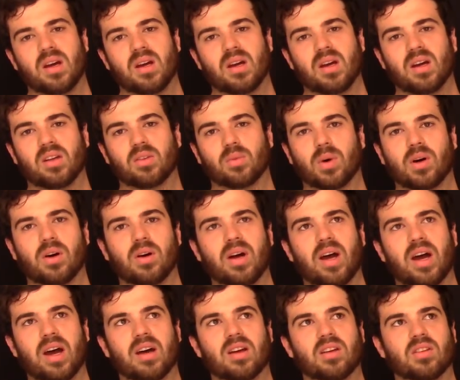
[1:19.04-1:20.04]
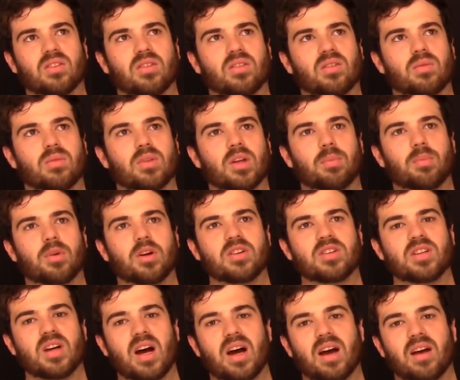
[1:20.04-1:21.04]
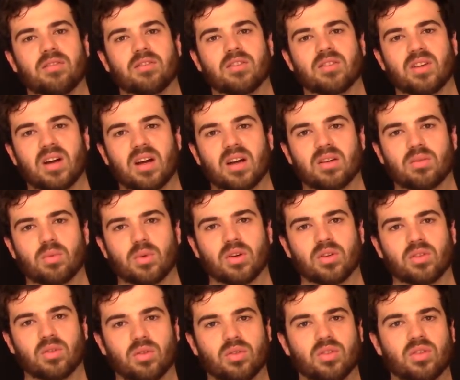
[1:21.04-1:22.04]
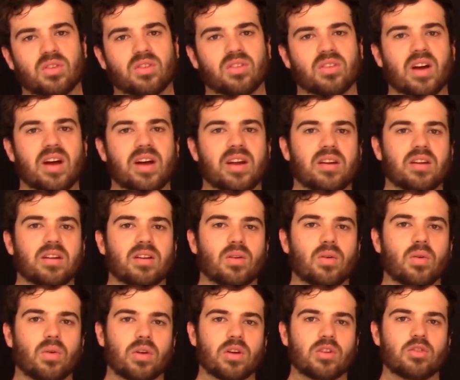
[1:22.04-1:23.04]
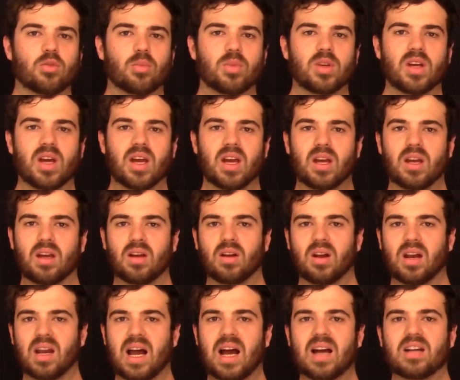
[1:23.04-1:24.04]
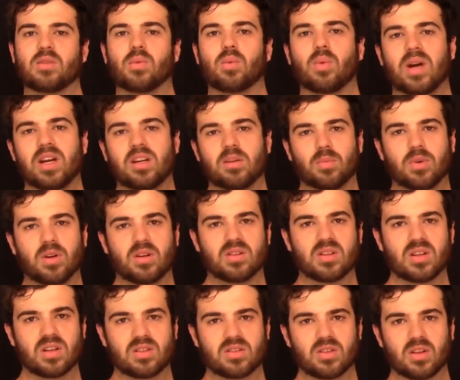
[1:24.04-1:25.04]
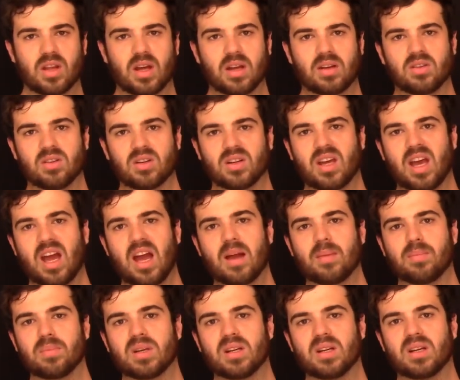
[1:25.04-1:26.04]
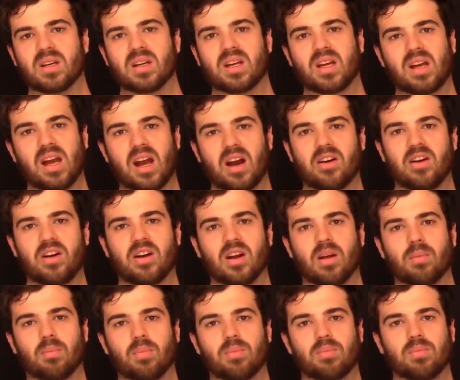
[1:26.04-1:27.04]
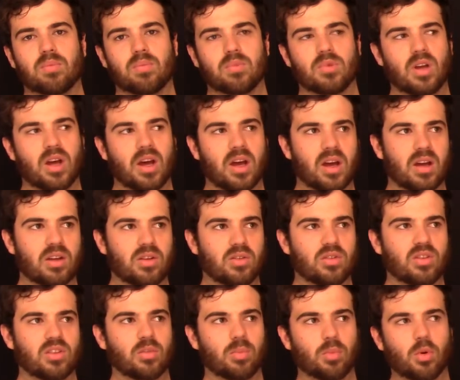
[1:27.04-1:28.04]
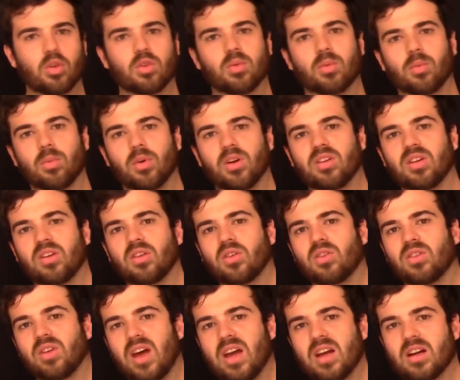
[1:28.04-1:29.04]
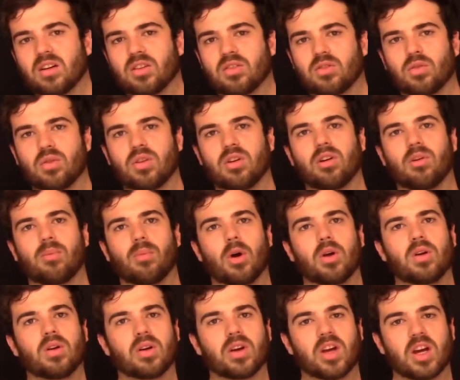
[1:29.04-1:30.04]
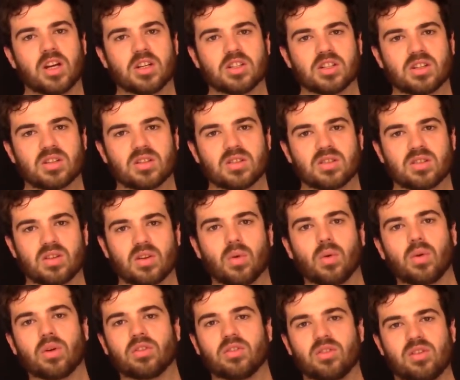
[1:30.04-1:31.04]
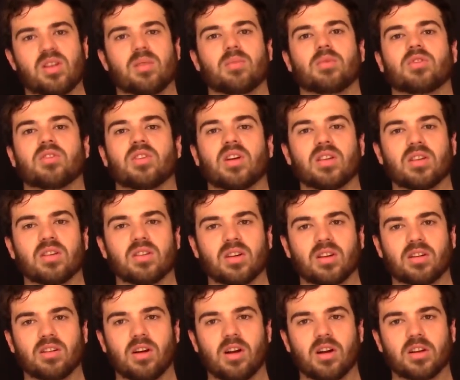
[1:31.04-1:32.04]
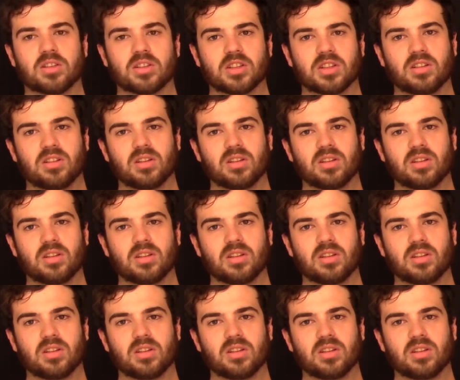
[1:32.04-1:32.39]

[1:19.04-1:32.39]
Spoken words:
As well as the printer I have designed was also designed in order to be a lightweight printer, so that it can be carried and used as a portable printer to take it to the remote locations in order to demonstrate the technology.